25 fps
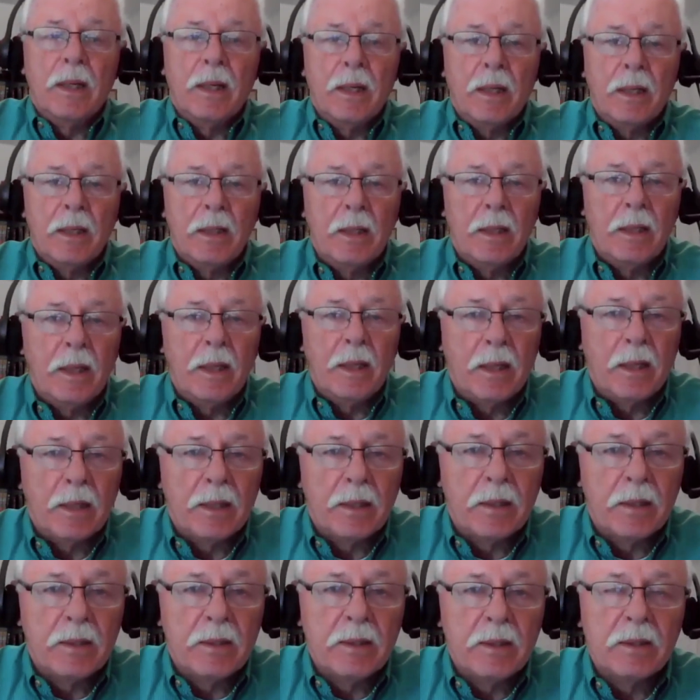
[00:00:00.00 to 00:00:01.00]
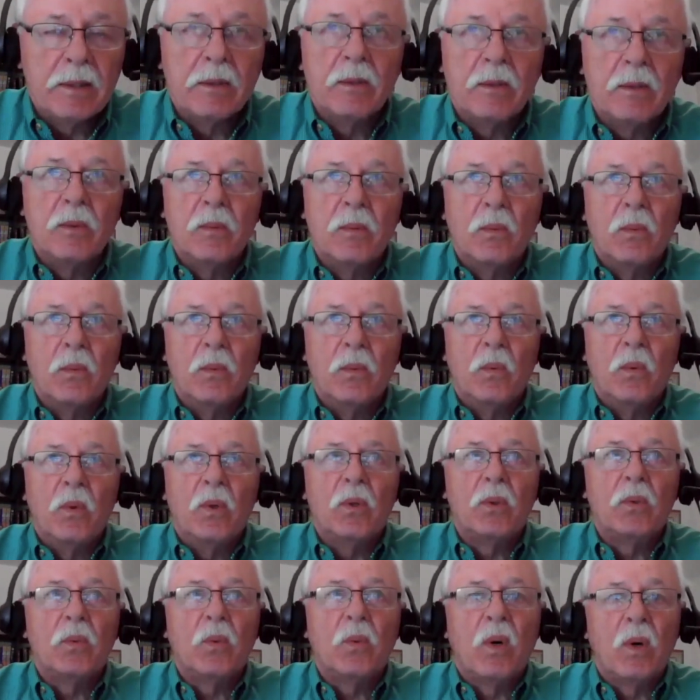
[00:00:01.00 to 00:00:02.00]
In
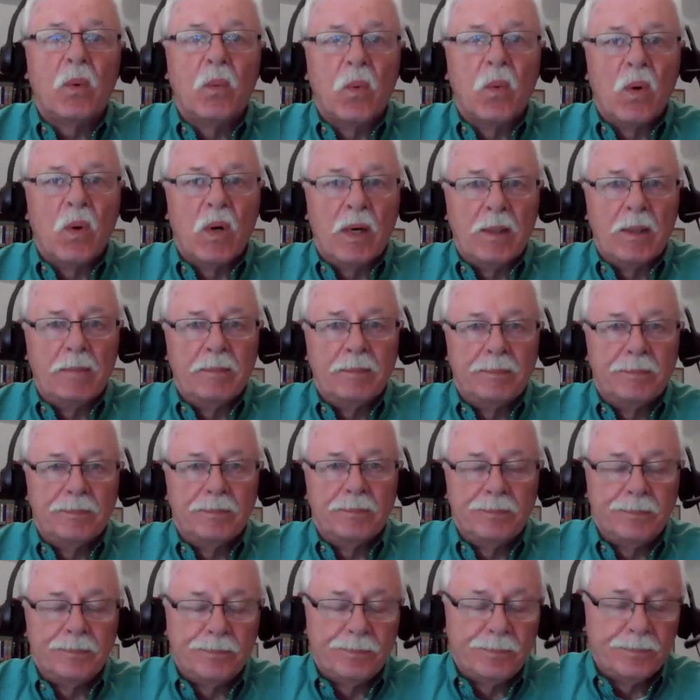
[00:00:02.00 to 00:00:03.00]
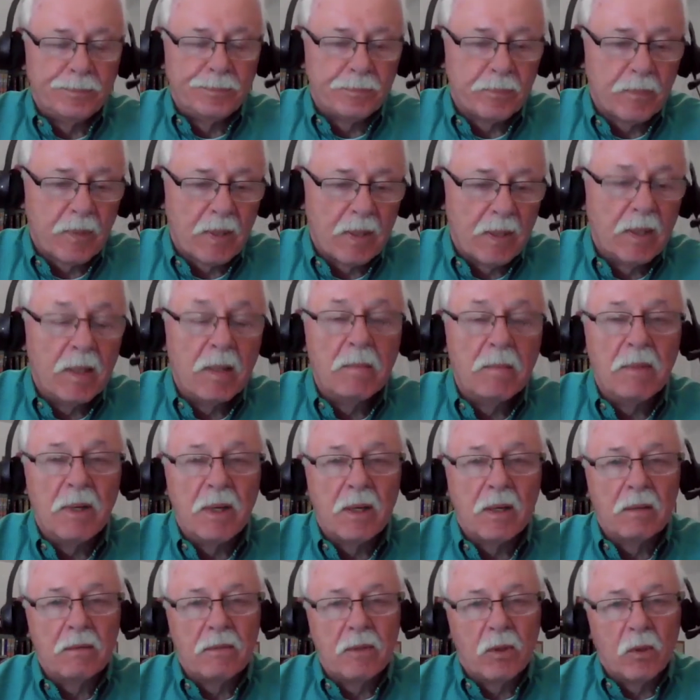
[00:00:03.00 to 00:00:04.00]
World War One, in the
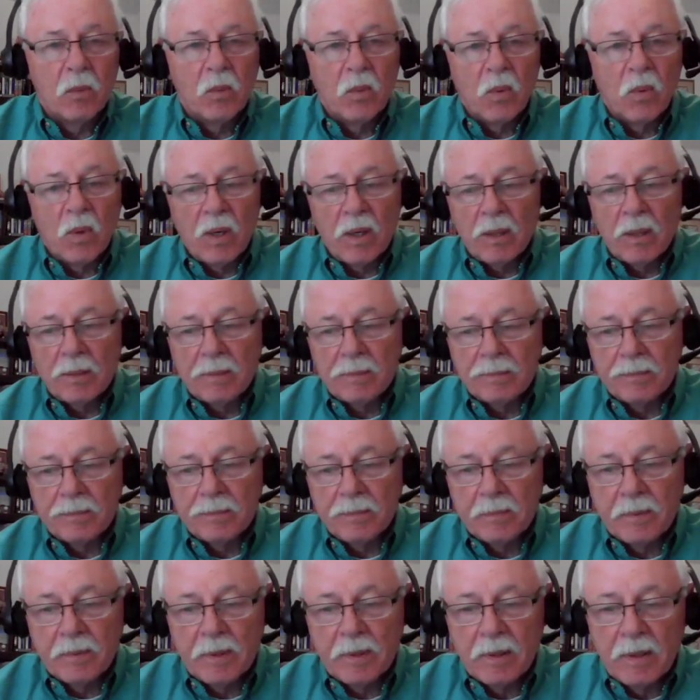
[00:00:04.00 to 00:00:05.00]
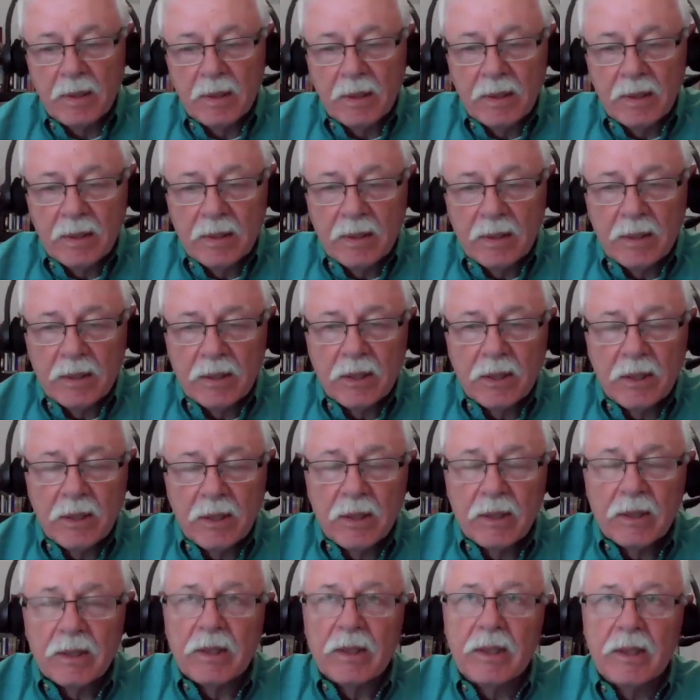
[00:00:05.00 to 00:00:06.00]
middle of the war,
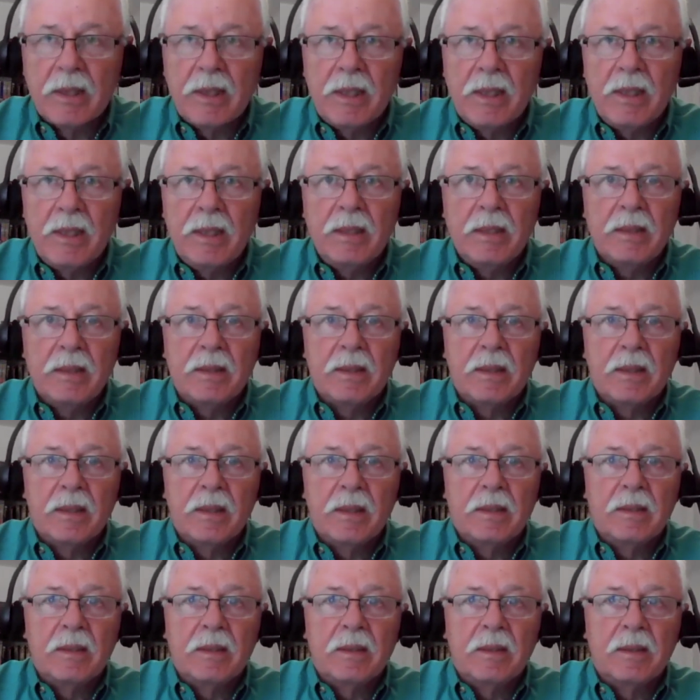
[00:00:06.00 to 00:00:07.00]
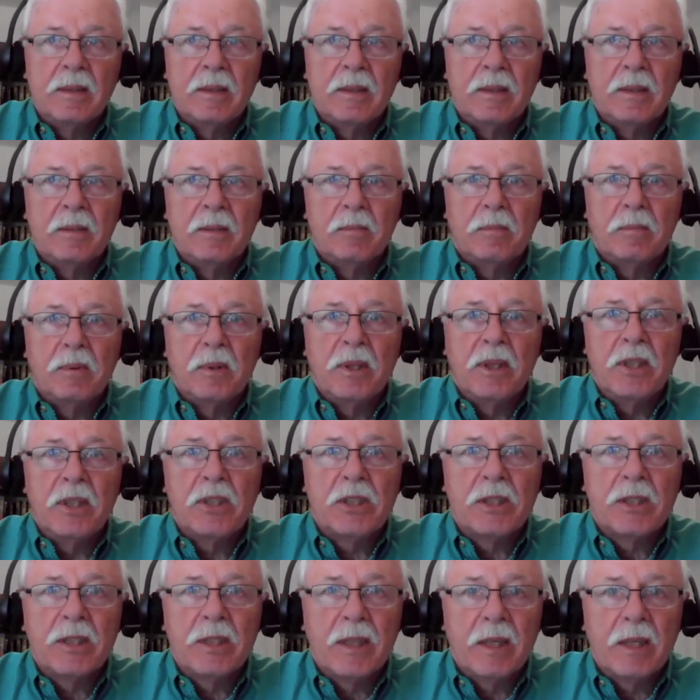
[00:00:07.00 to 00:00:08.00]
the
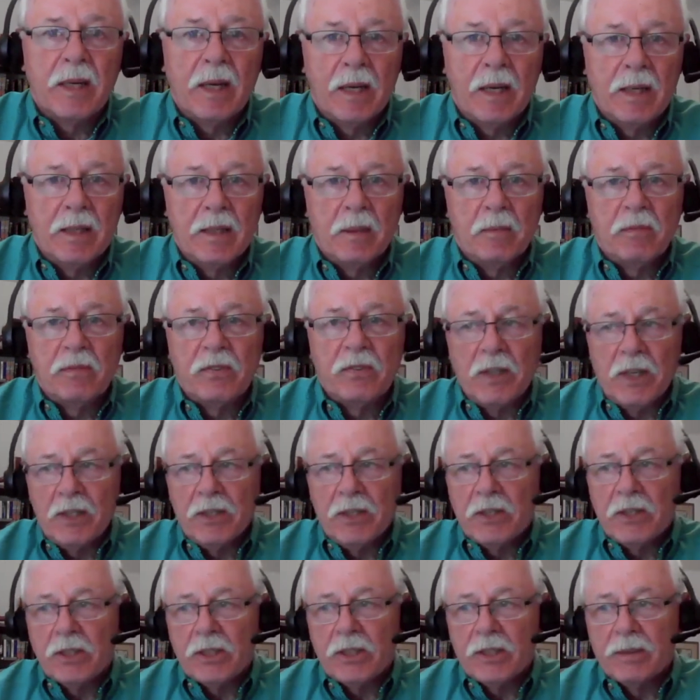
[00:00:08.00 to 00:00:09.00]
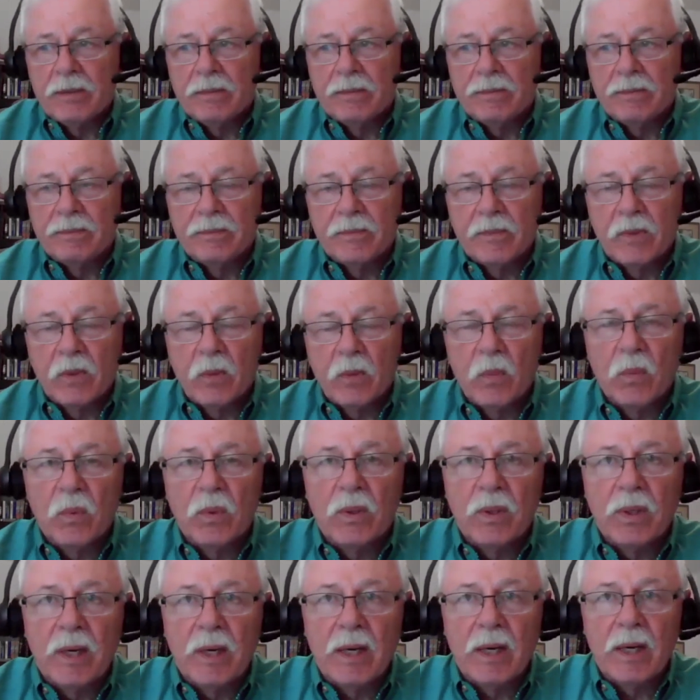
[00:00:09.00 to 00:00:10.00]
British and the French
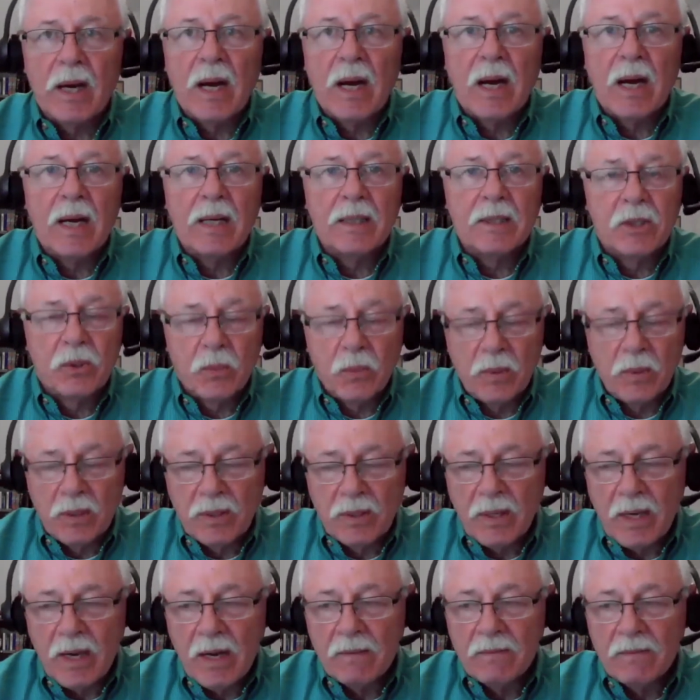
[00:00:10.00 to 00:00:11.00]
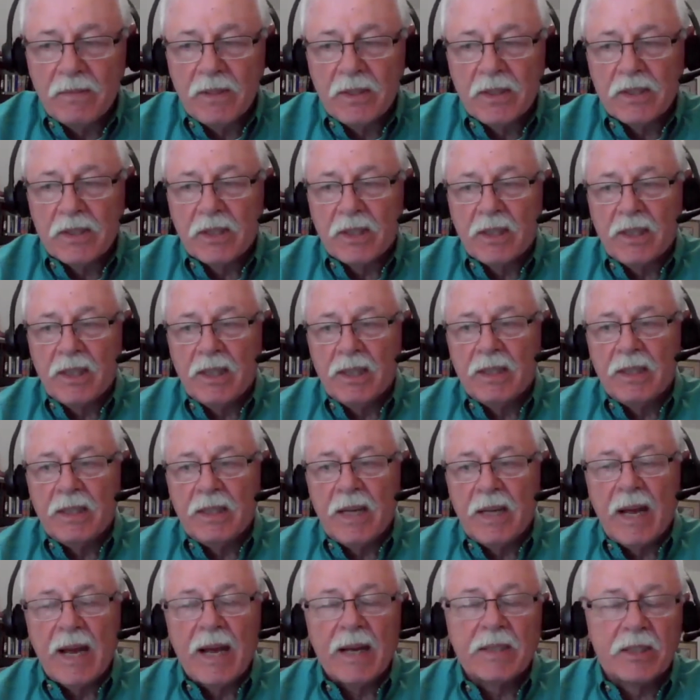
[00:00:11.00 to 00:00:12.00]
were at odds with, obviously,
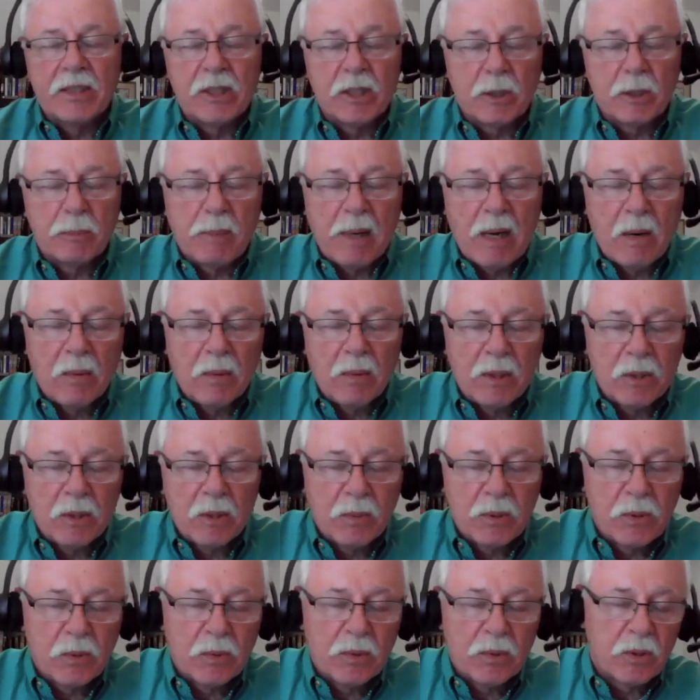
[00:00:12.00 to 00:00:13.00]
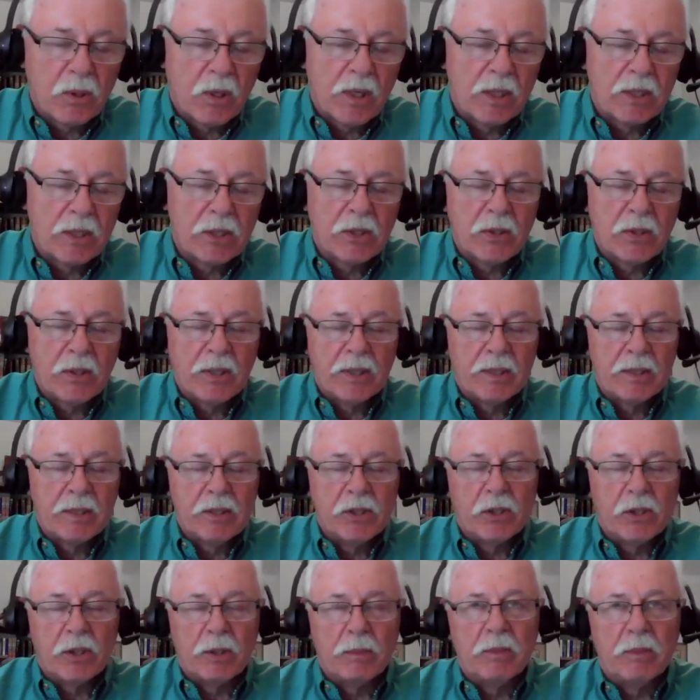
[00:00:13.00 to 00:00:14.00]
the Axis powers, which was Austria and
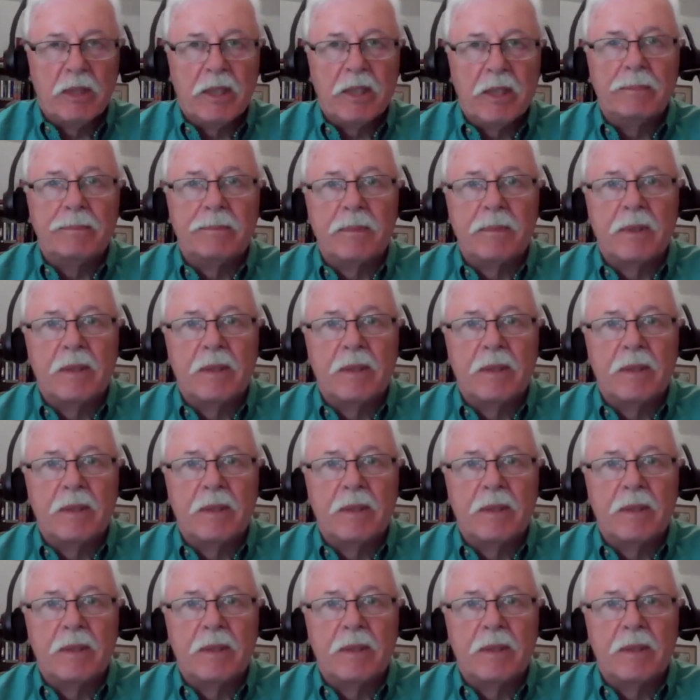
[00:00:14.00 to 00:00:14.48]
Germany,